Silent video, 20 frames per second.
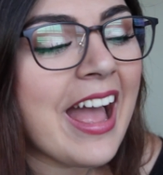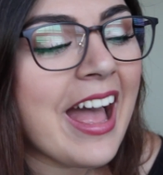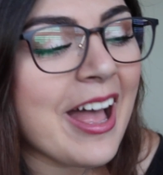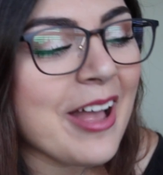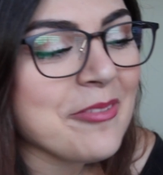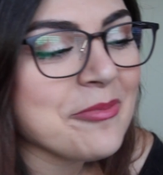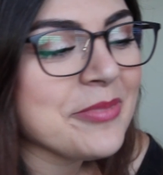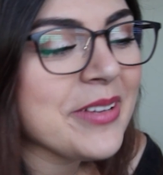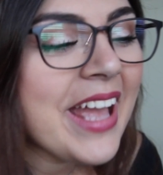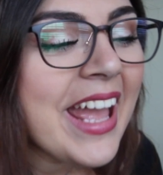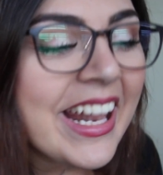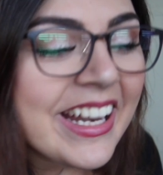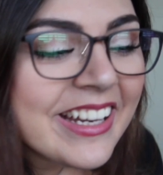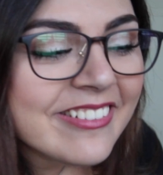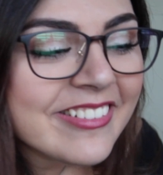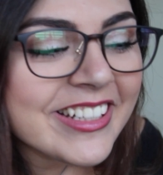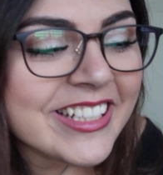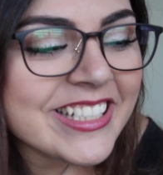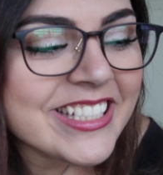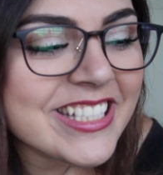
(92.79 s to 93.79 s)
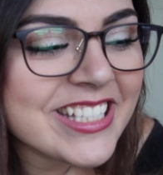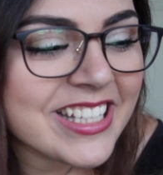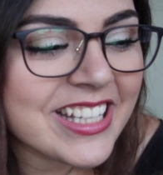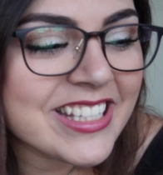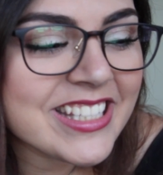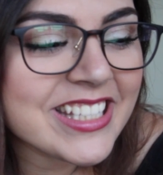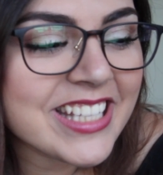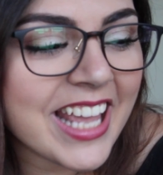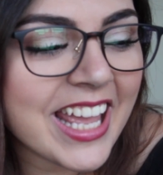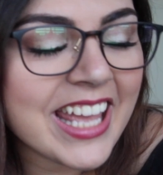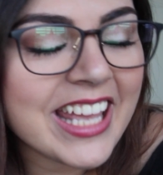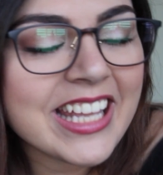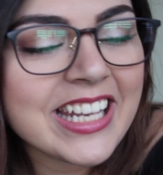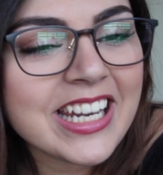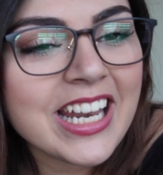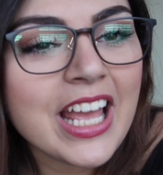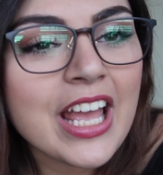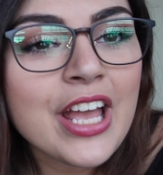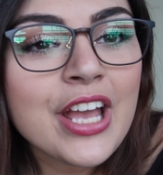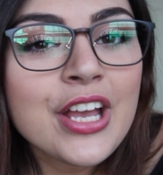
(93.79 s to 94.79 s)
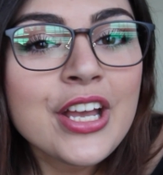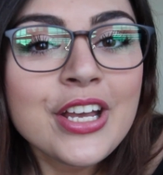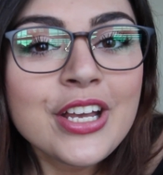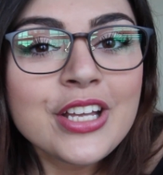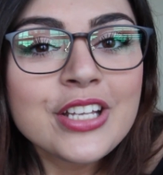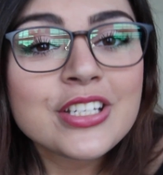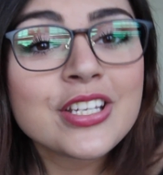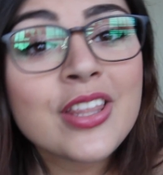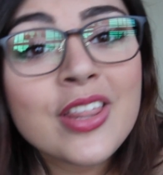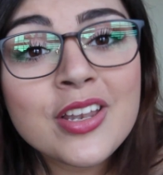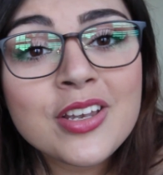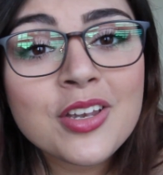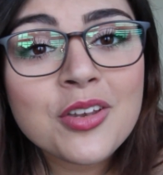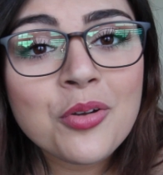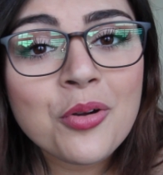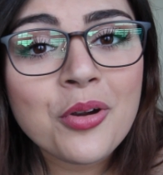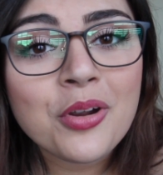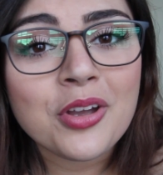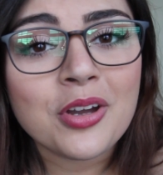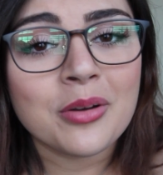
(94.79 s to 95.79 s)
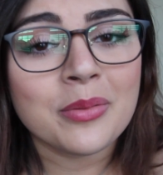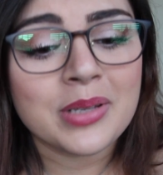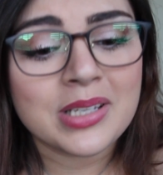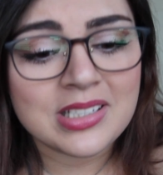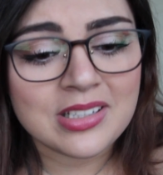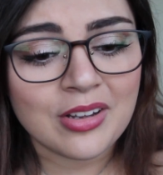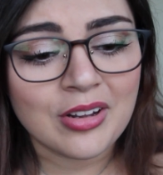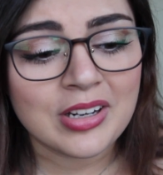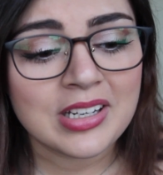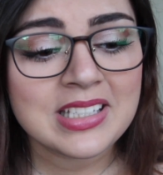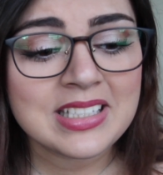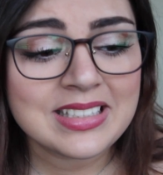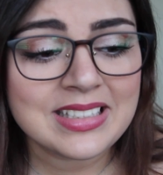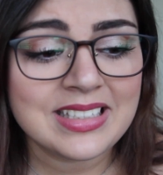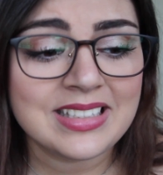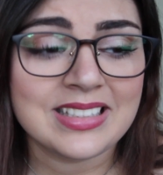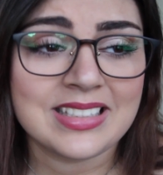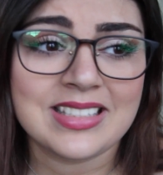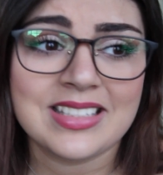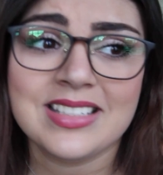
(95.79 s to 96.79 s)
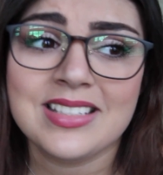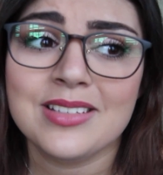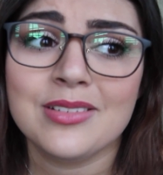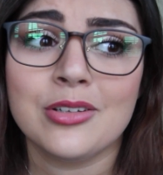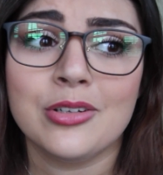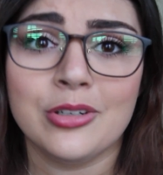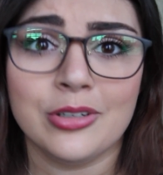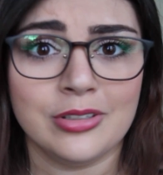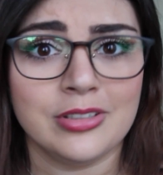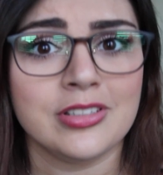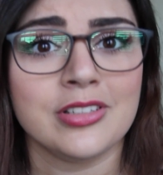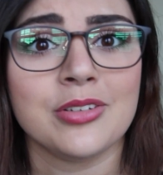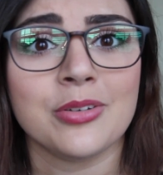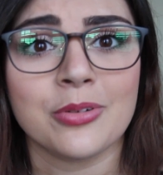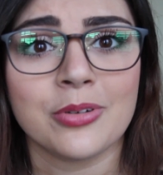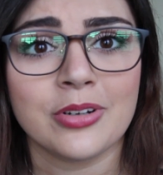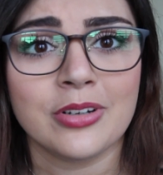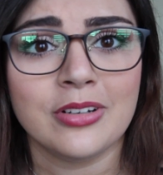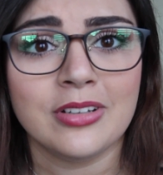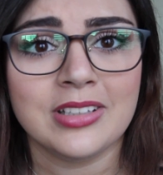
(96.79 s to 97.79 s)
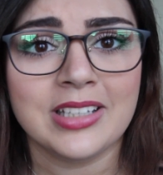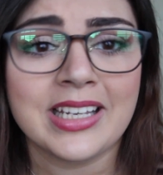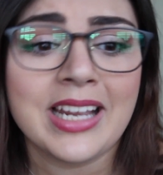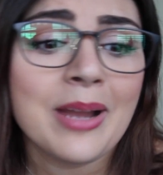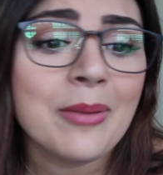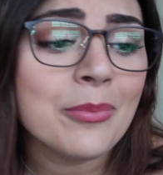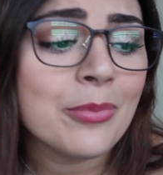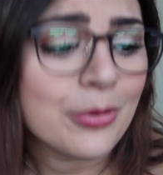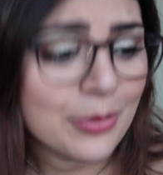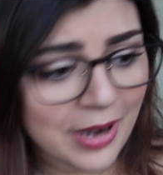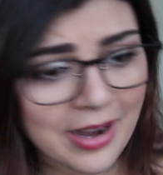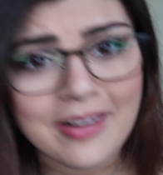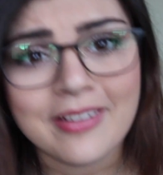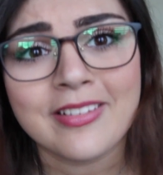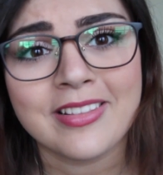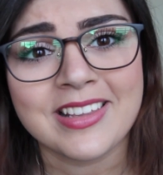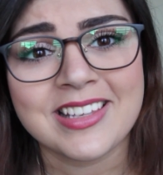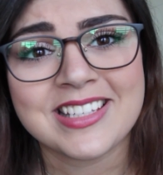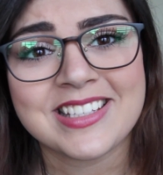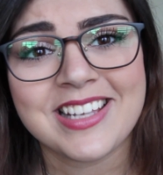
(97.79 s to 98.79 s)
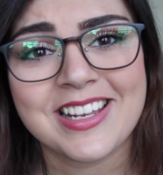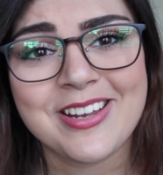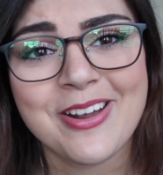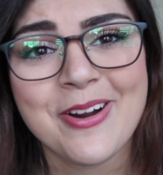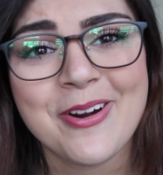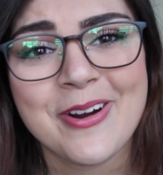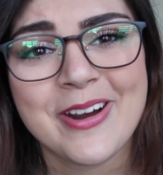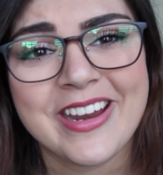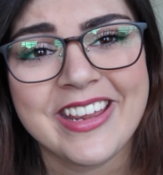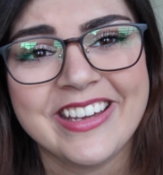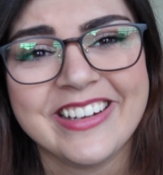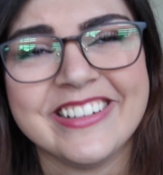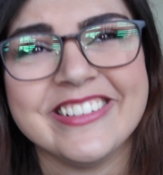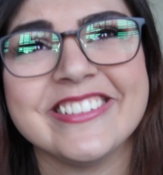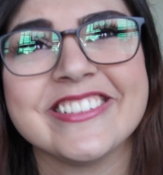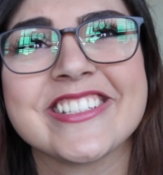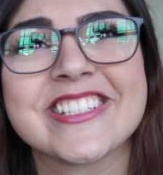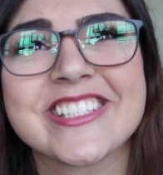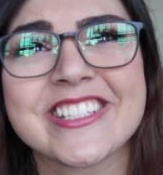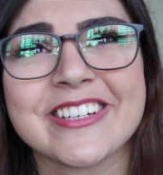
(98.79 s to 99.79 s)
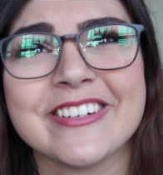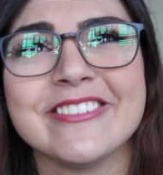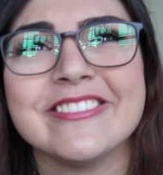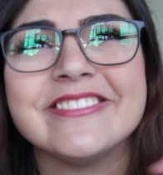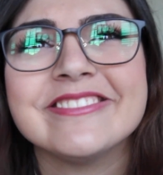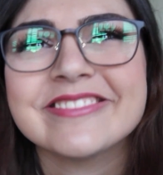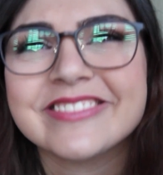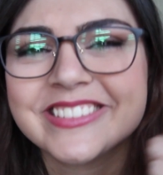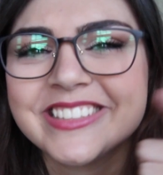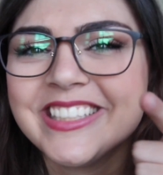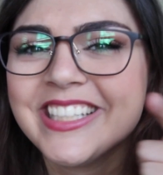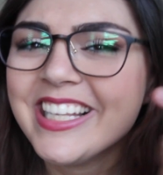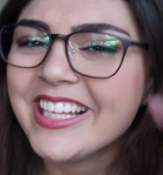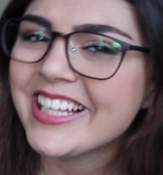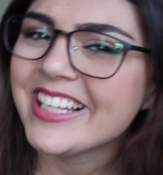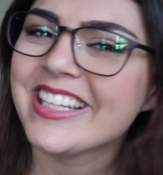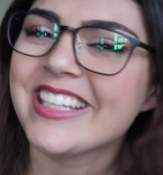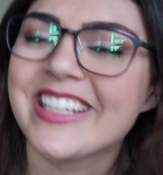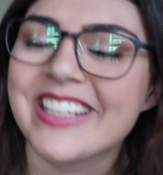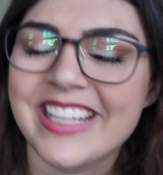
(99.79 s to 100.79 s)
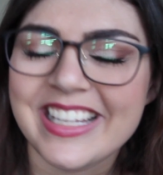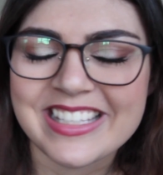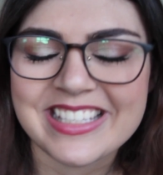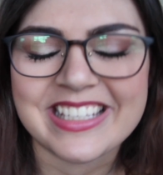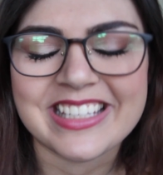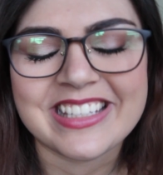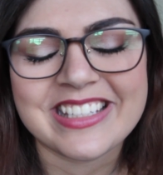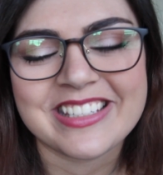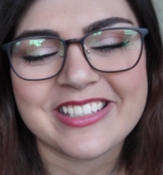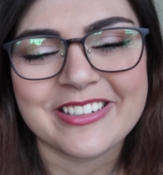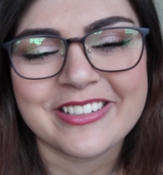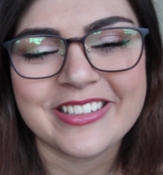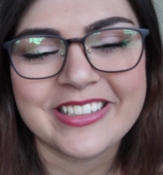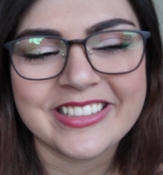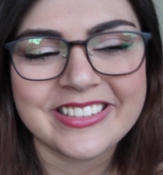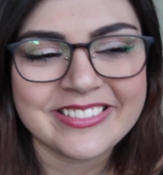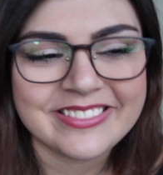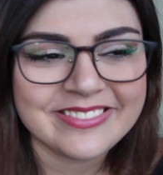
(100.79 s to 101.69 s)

But anyways, let's get into the tutorial, because honestly, this is a good tutorial. Like, I'm proud of this tutorial, so let's get started.